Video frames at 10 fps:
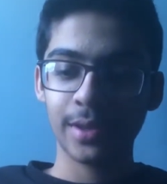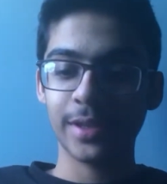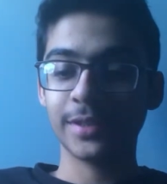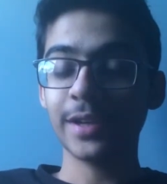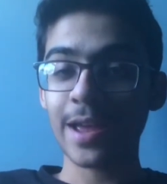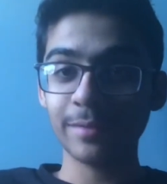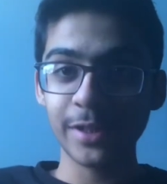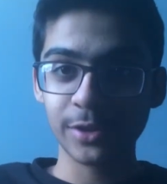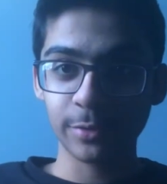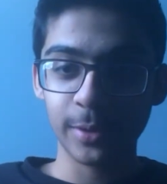It didn't have any
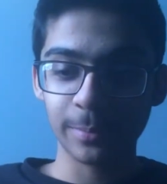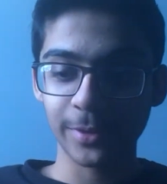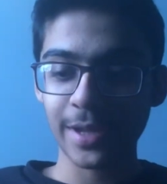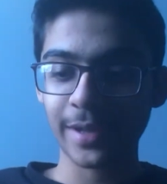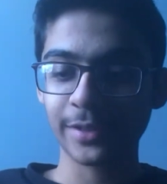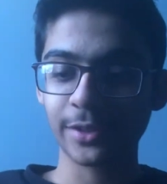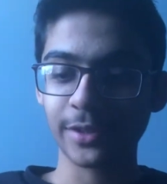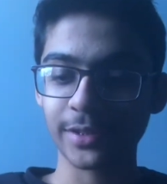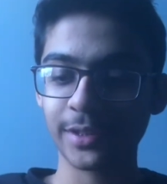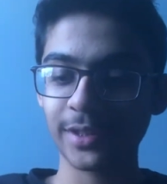screen protector.
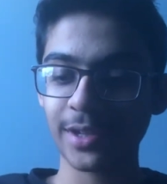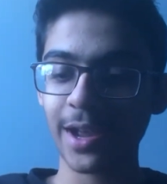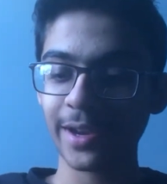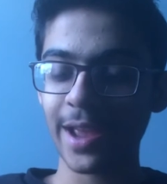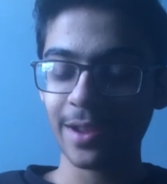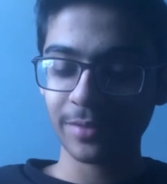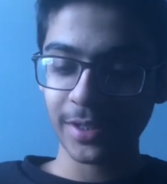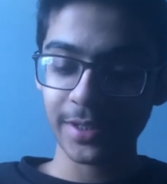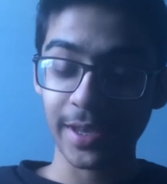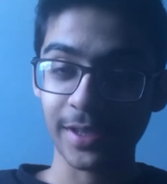It did not have
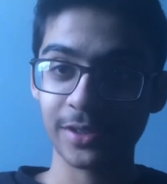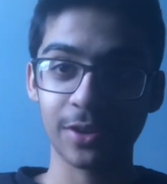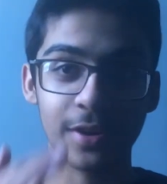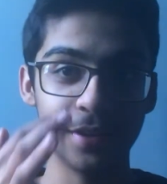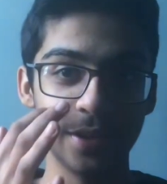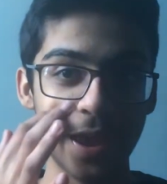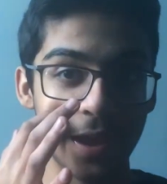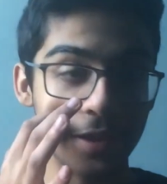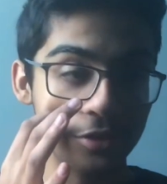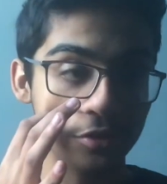any case on it.
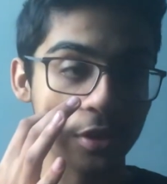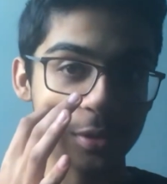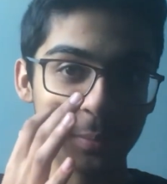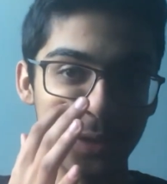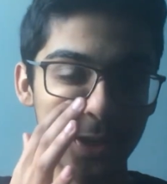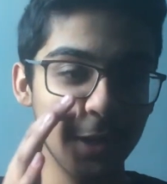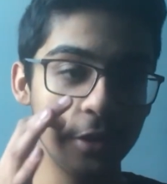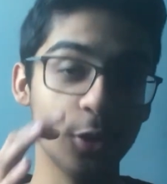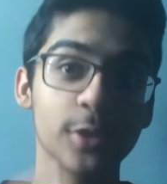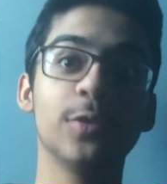And trust me,
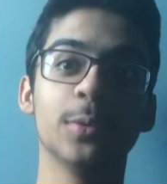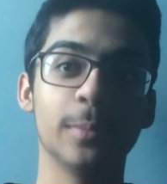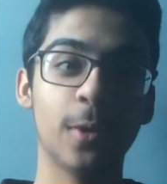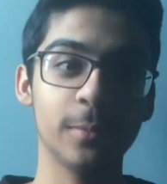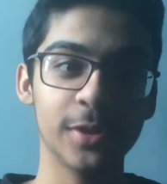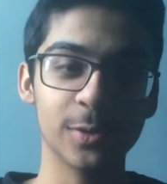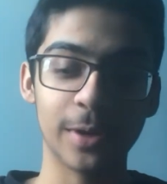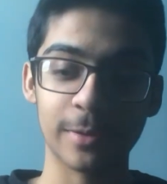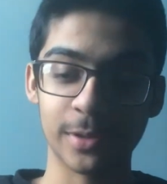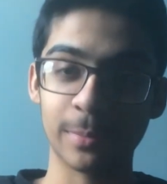those few moments when
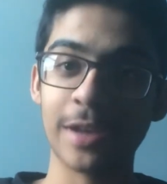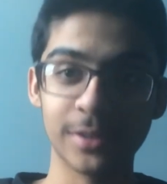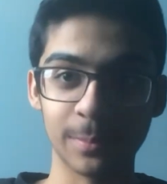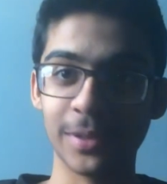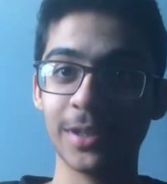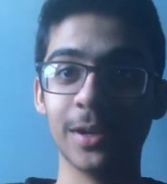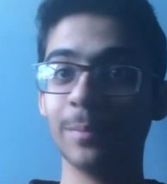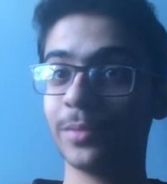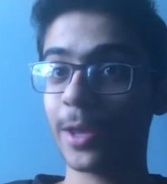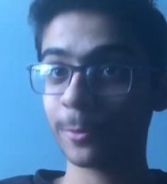I was about to pick it
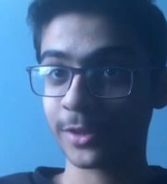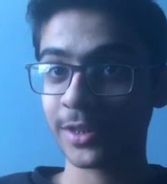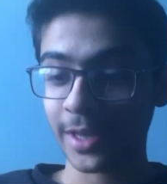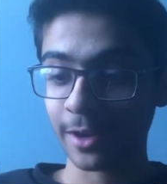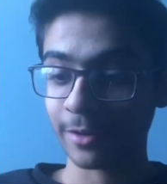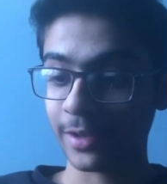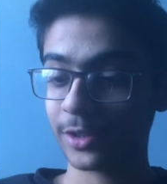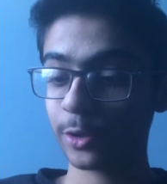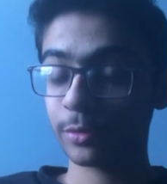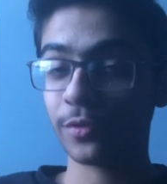up, they were scary.
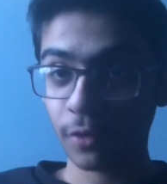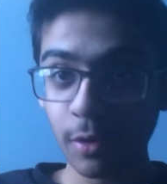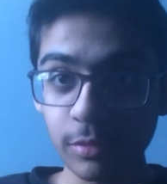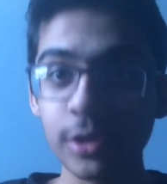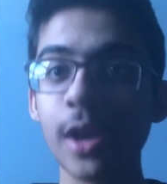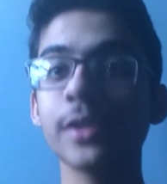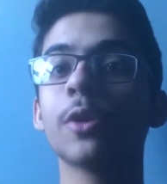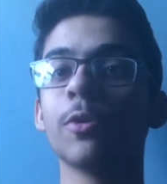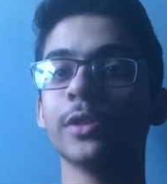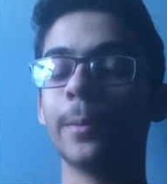So the phone does
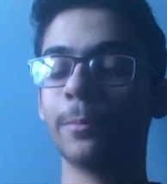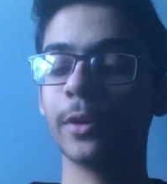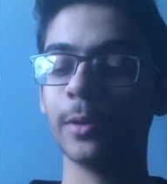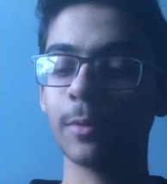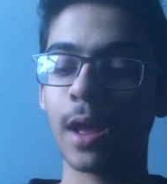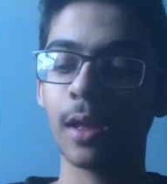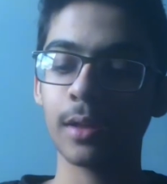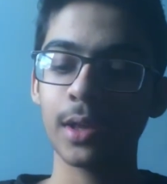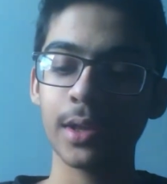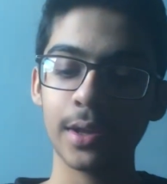hold up pretty
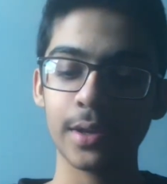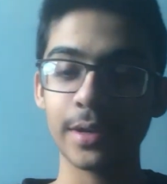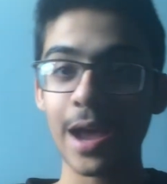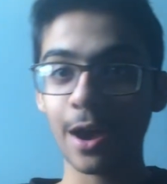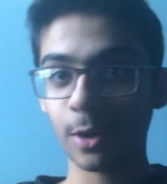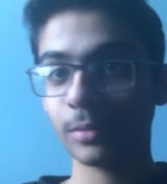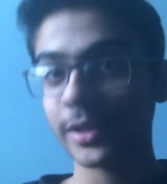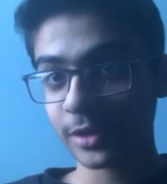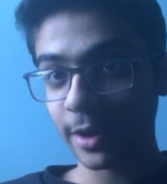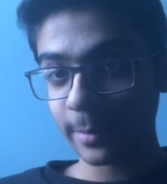well. Now,
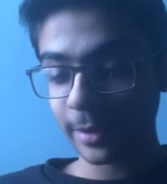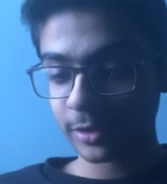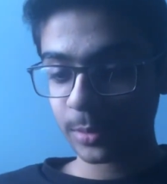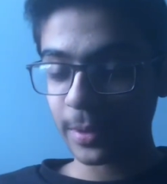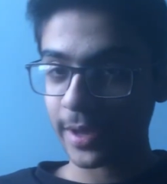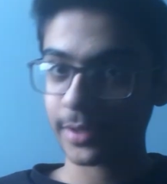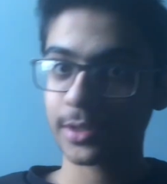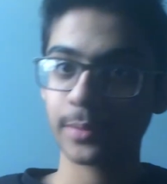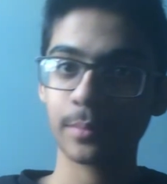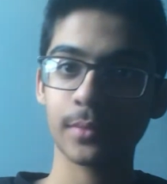let's talk about
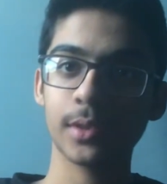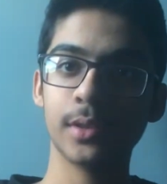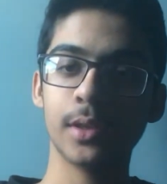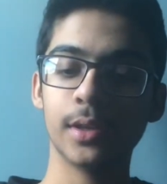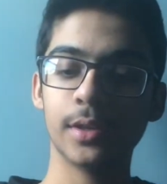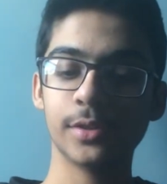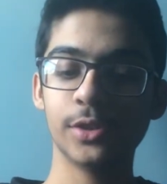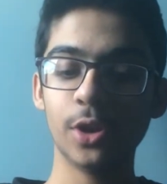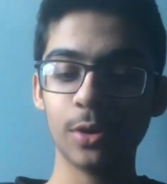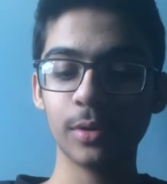specs.
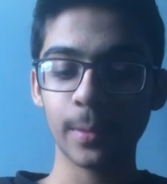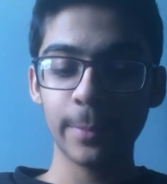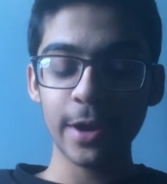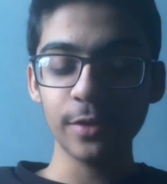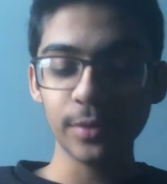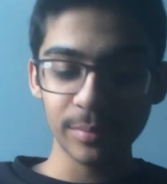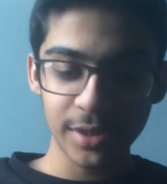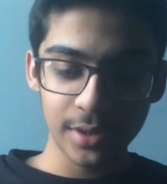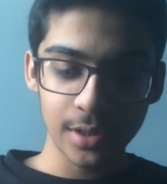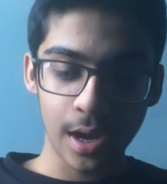So compared from
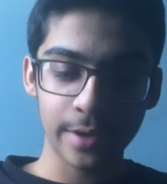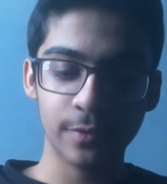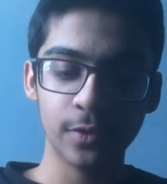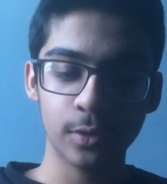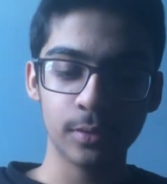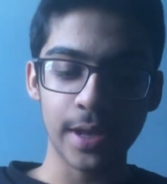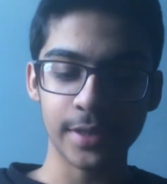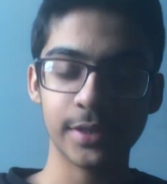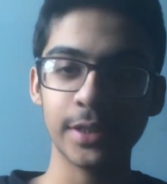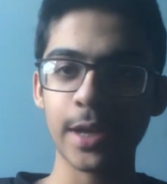the iPhone
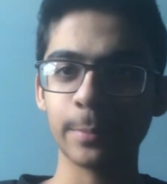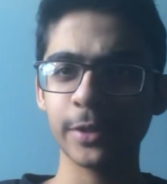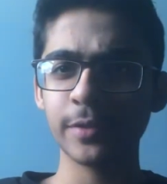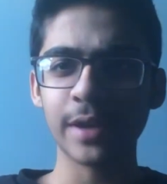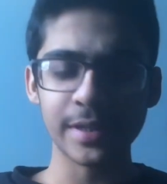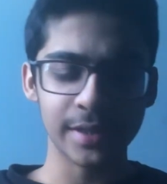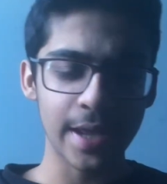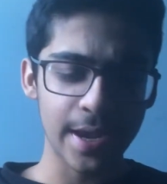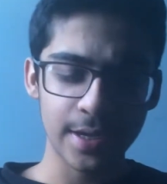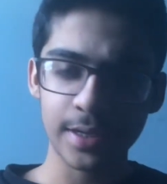SE, I believe it has an
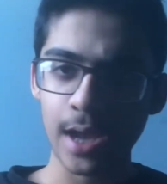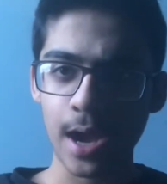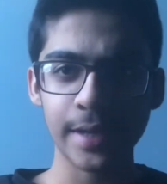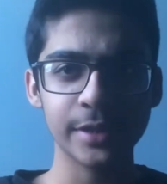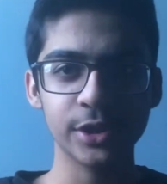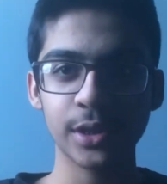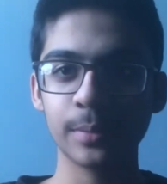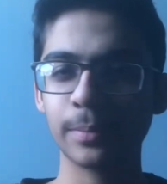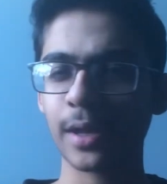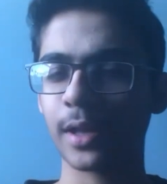A9
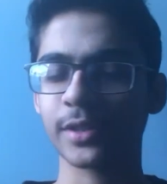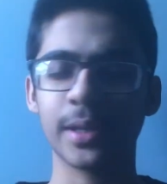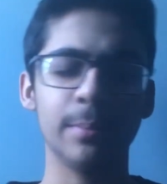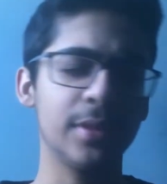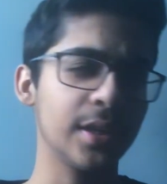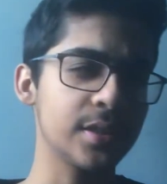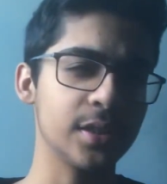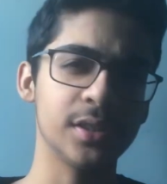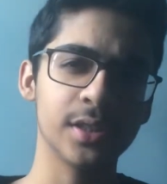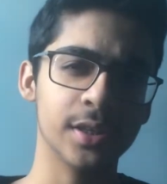chip, same thing as the
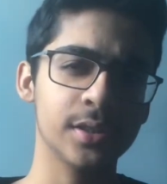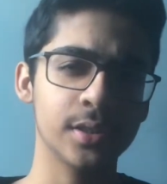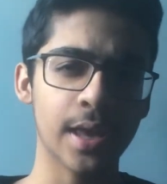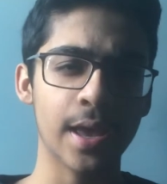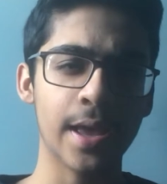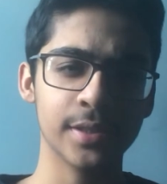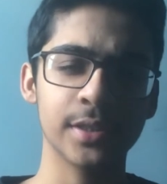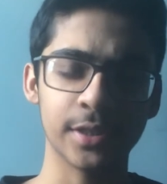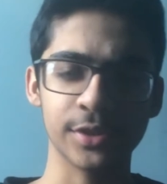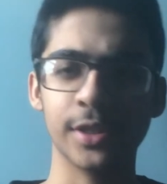6S
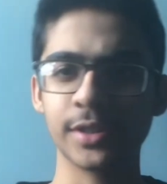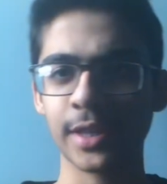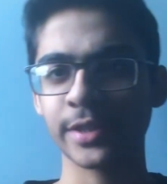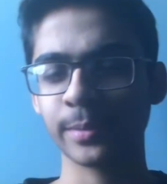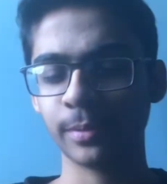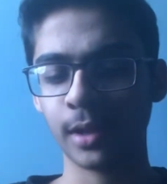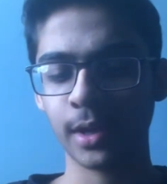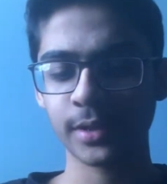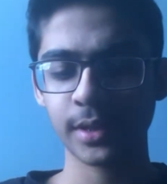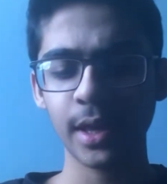and the 6S
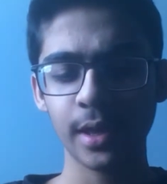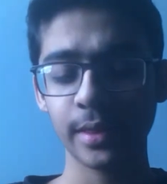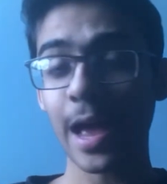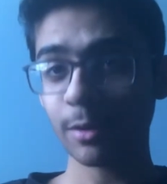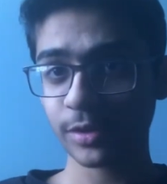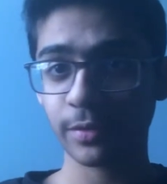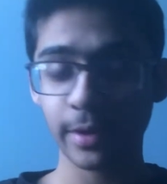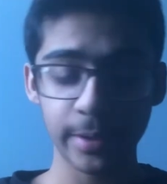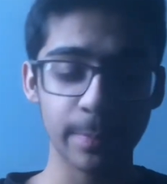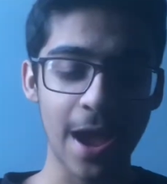Plus. That was
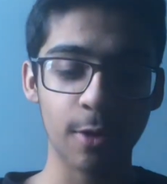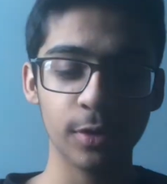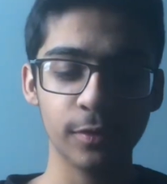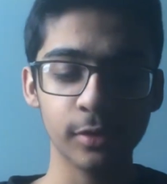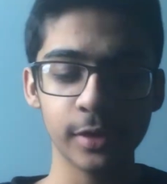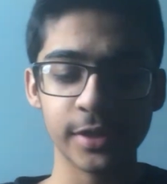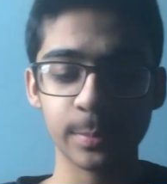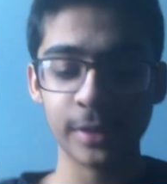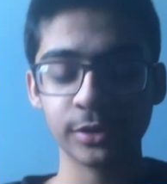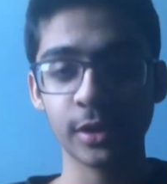very powerful,
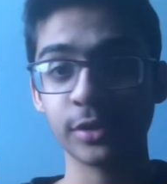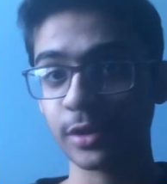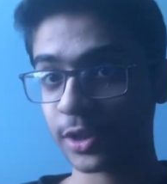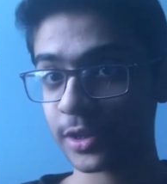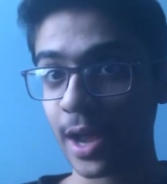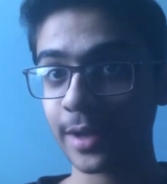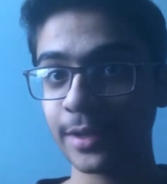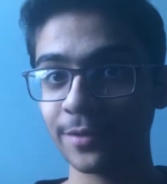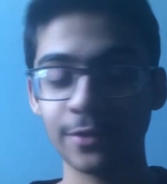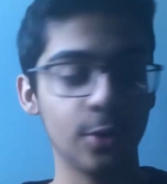especially on such a tiny
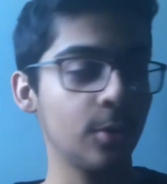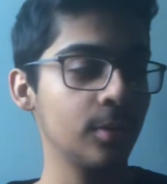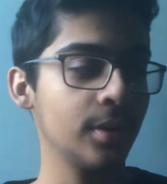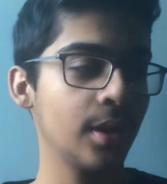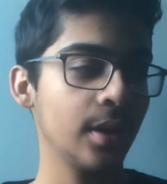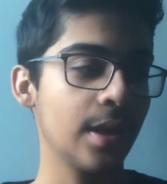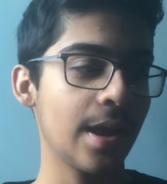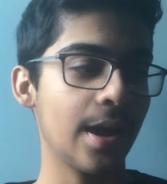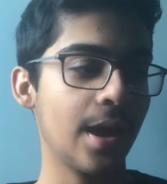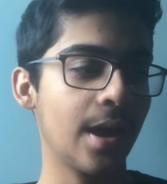phone.
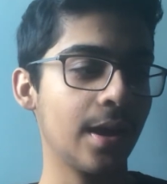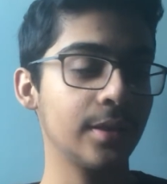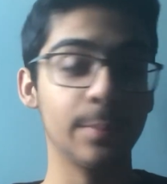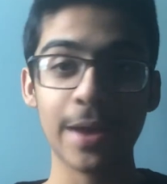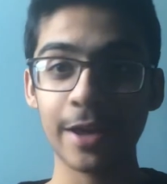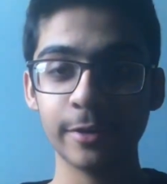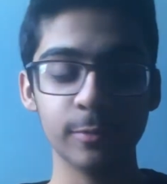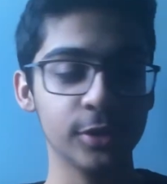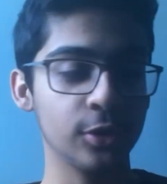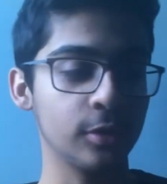and the battery
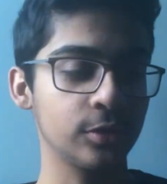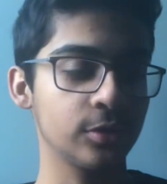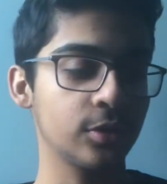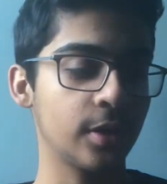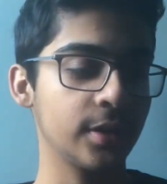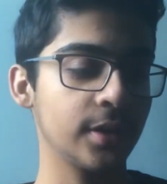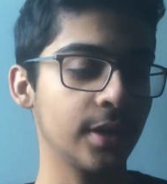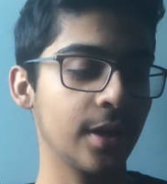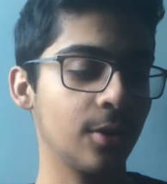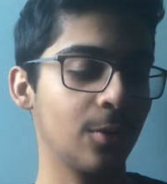was also starting to
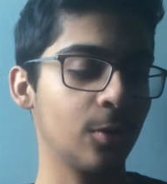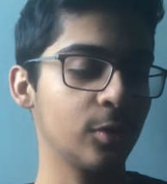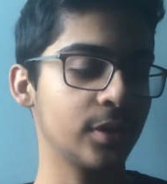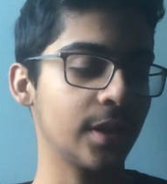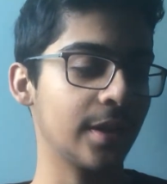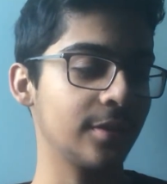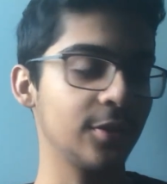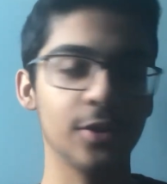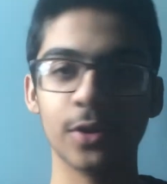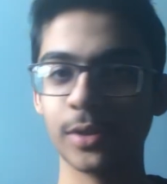get old, and you
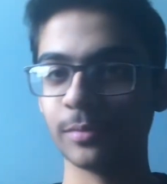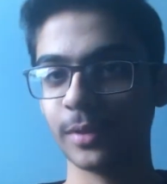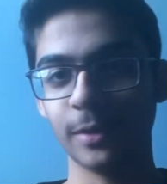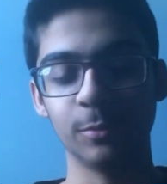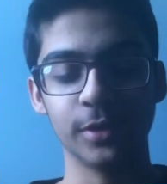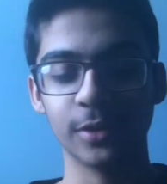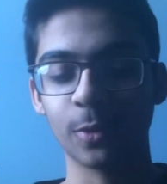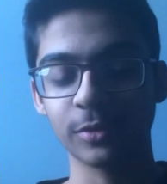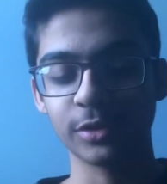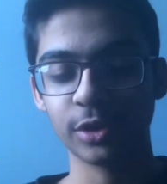know it wouldn't
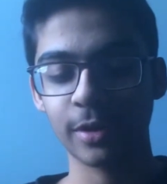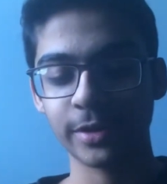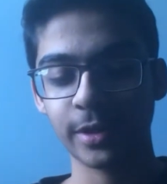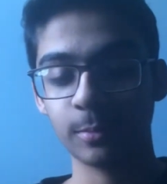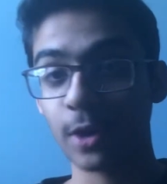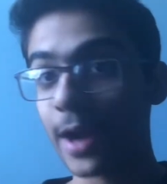hold a charge anymore.